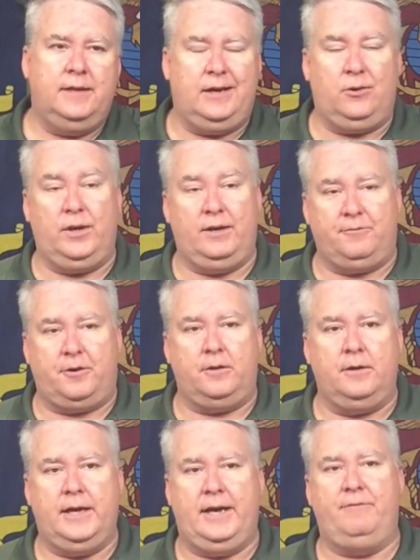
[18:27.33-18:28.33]

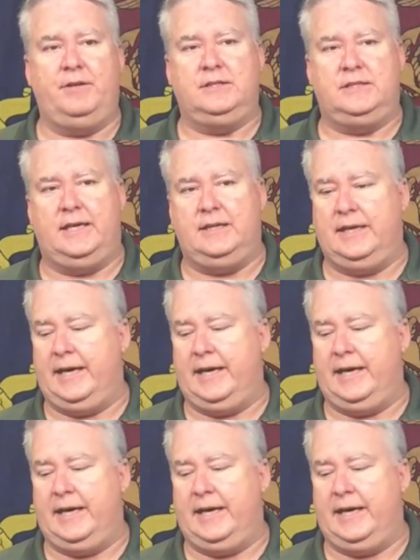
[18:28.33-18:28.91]
However, having said